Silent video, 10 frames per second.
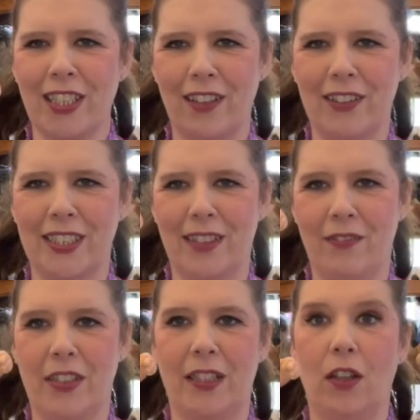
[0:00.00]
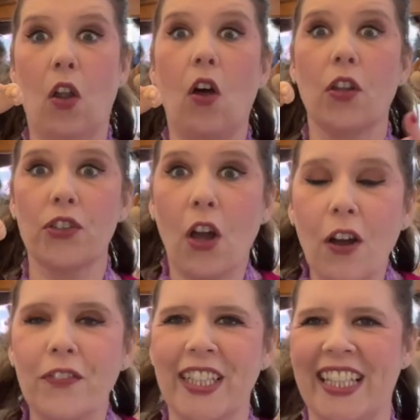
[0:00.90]
shows for the launch
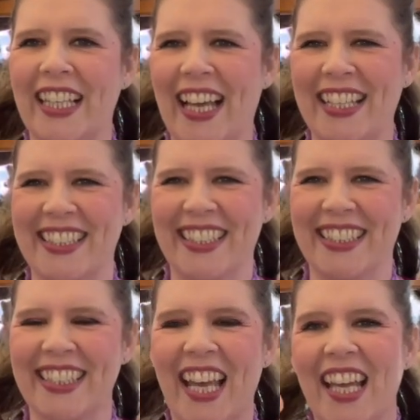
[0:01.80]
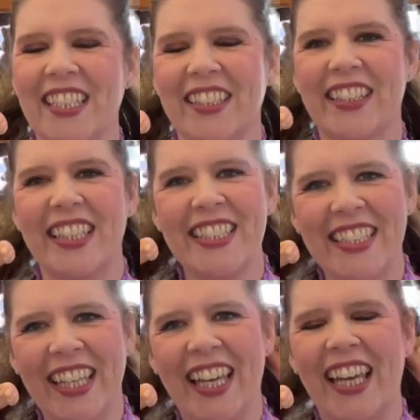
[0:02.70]
of the collections. So
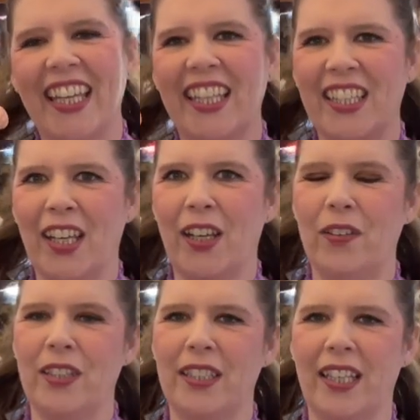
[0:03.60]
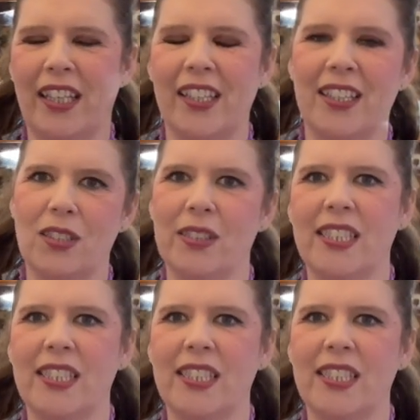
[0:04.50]
this year, you know, the girls were